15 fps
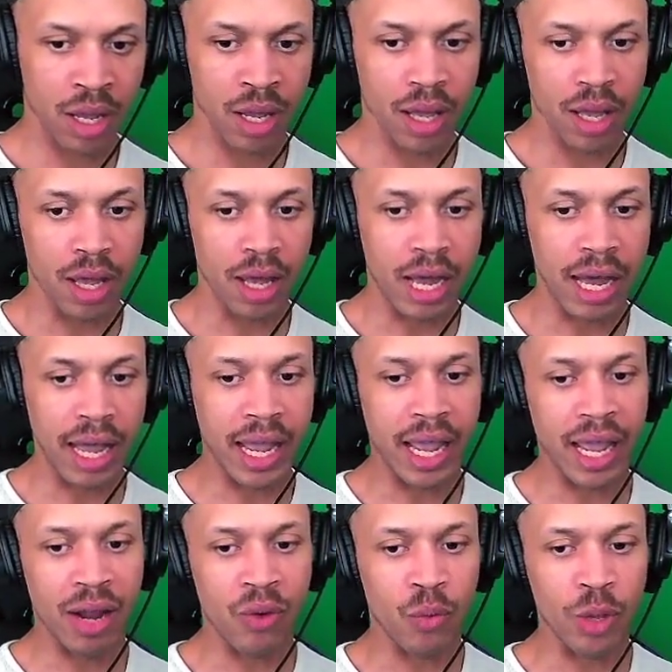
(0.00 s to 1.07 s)

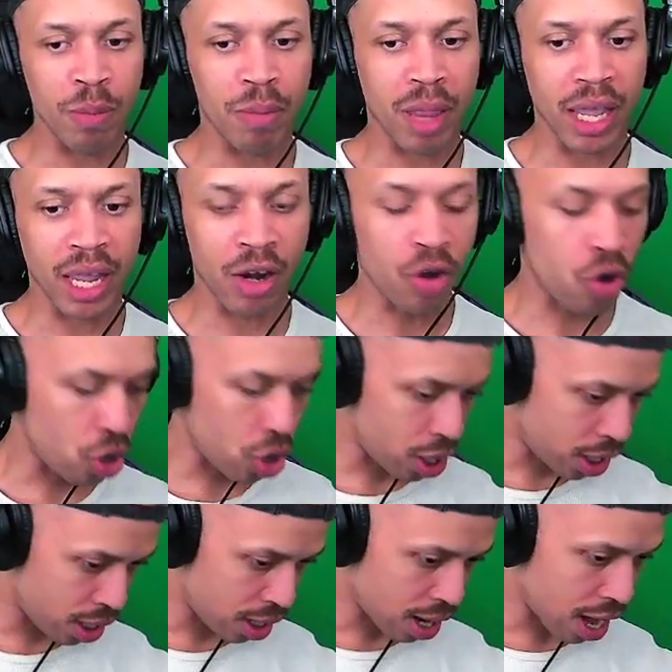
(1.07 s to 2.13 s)
And we plan on